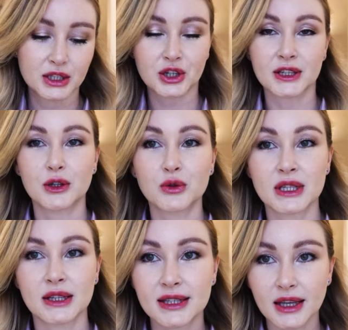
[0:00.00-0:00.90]
be a
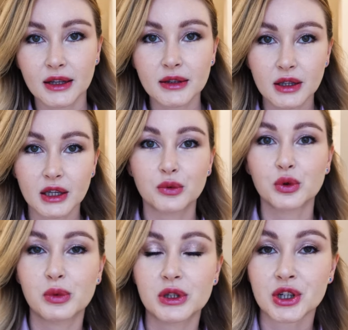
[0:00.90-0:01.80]
translucent sun, it
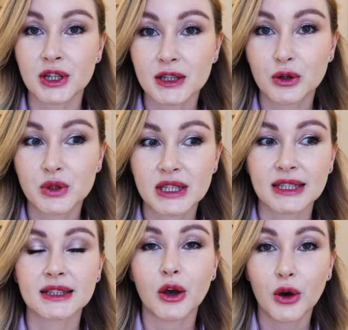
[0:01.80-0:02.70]
would be
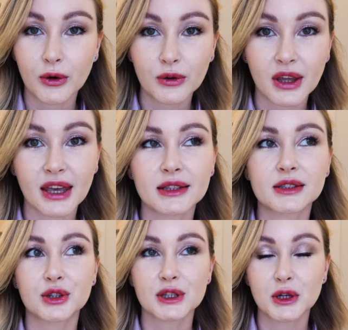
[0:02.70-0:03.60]
translucent earth,
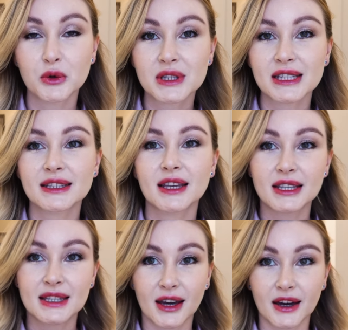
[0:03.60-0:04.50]
and translucent
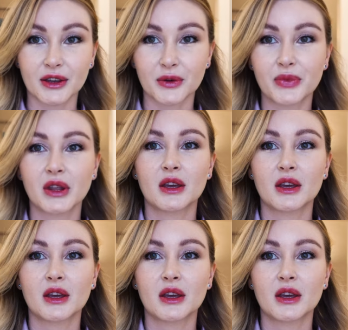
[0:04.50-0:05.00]
sky.